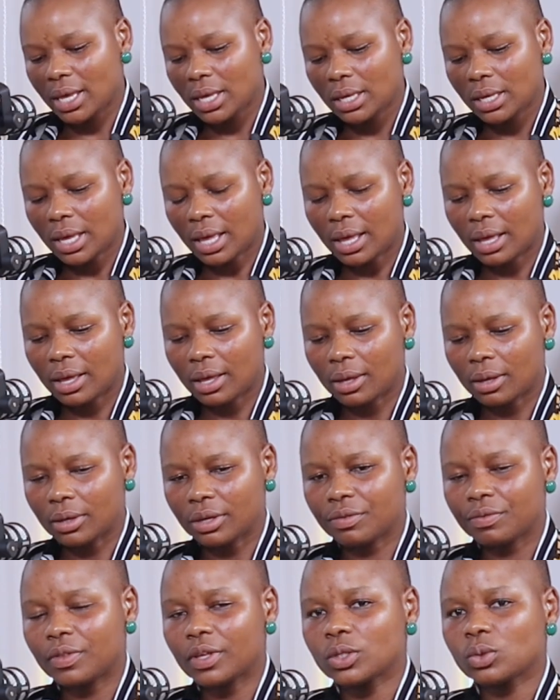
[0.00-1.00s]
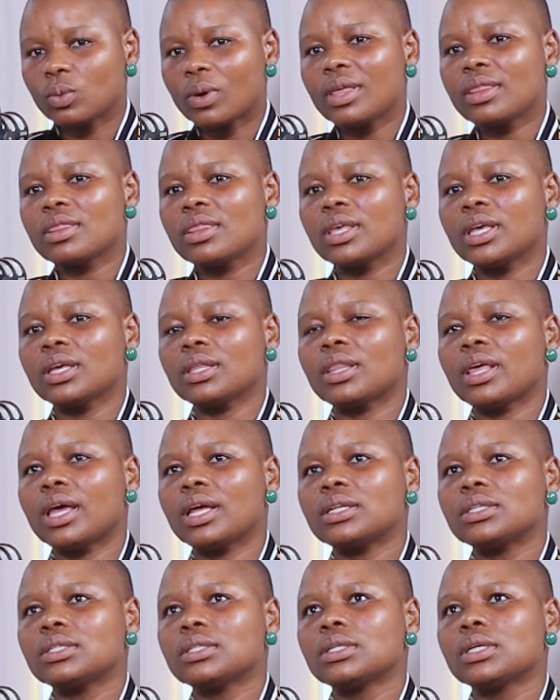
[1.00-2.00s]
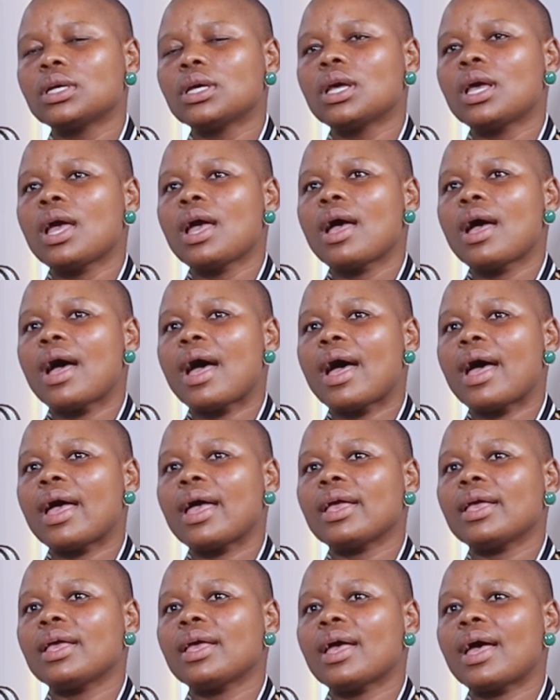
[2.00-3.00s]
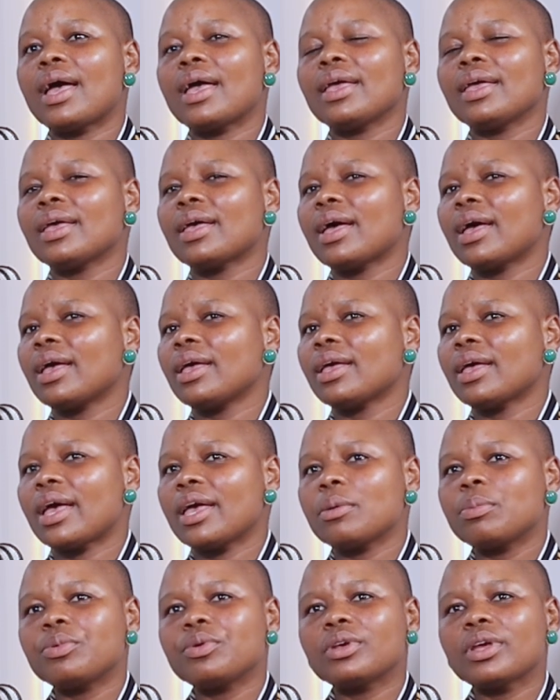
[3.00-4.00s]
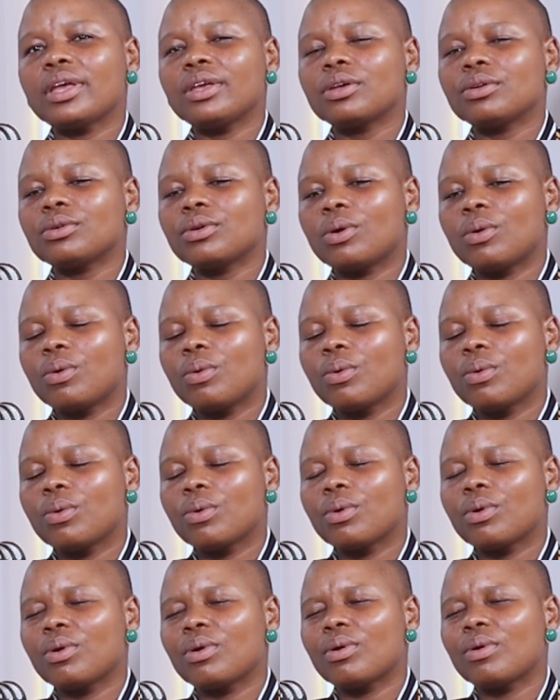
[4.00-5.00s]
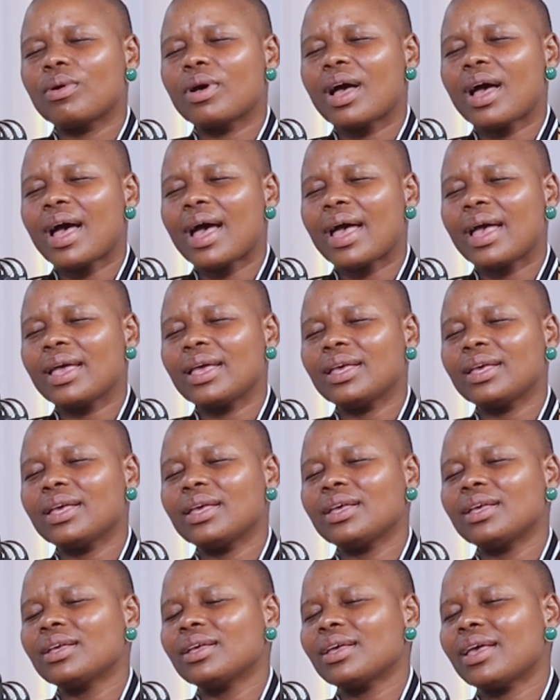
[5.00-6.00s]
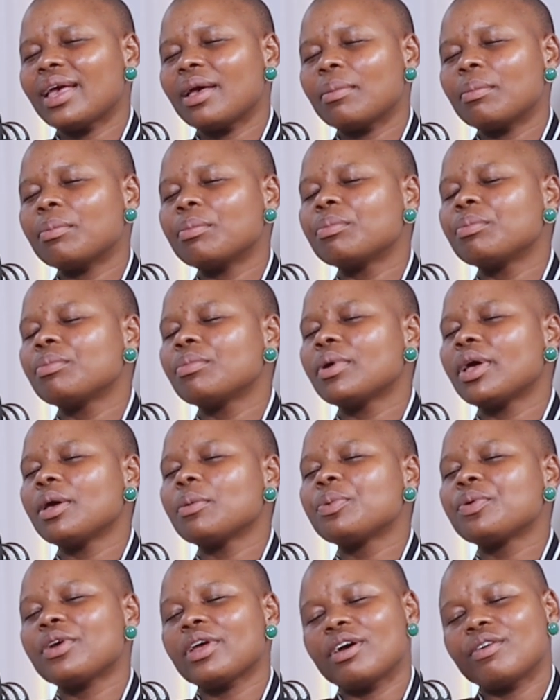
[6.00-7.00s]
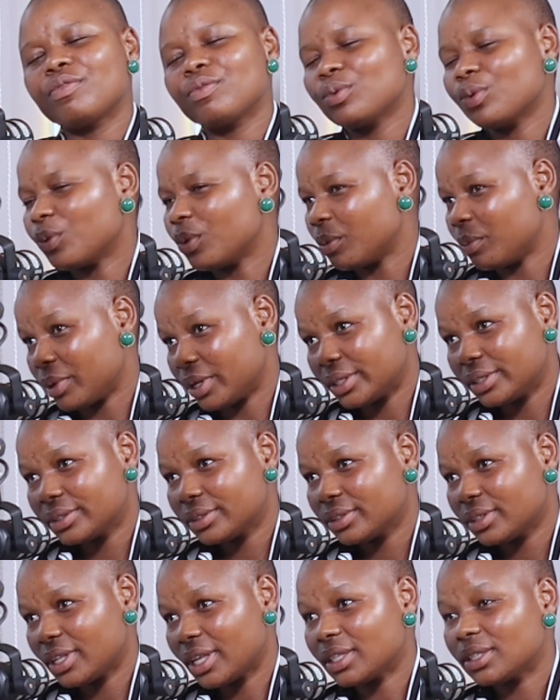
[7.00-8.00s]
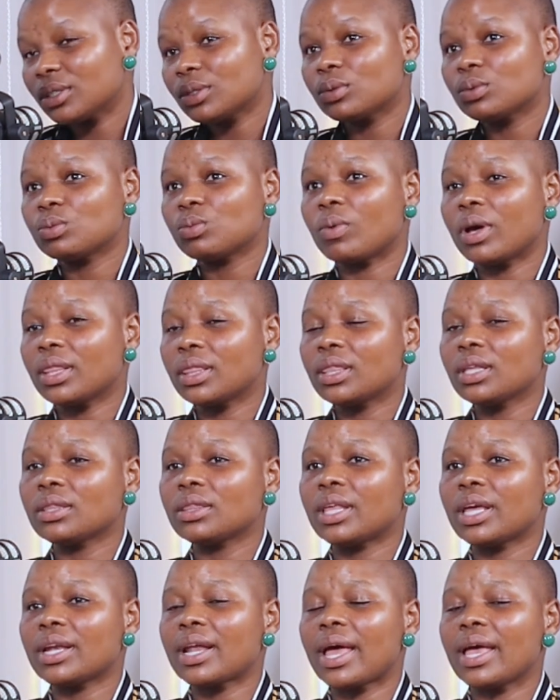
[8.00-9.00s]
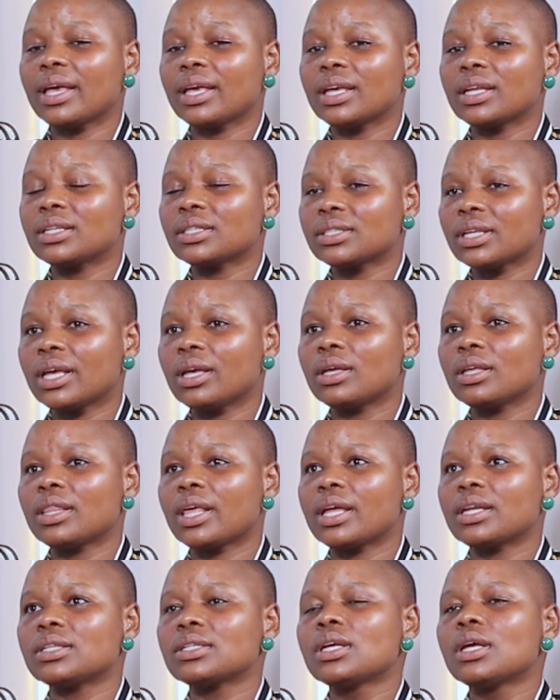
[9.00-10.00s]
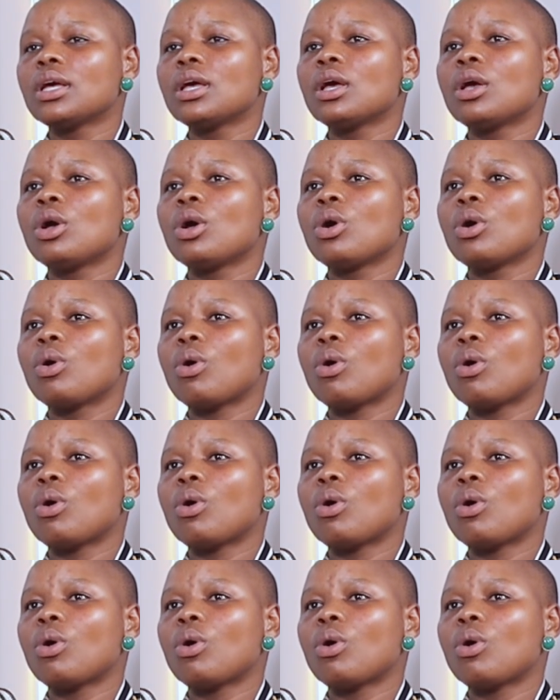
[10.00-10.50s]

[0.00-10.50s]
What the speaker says: day. If there's one thing that I you know, I am a prayerful woman. That's one thing that I can say, that